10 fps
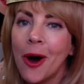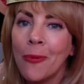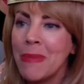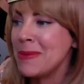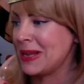
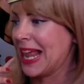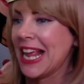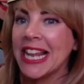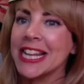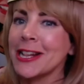maybe like a
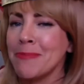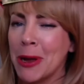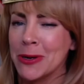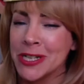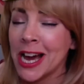little
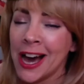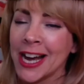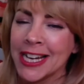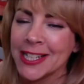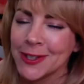bow
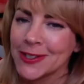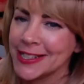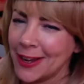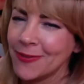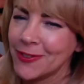tie looks after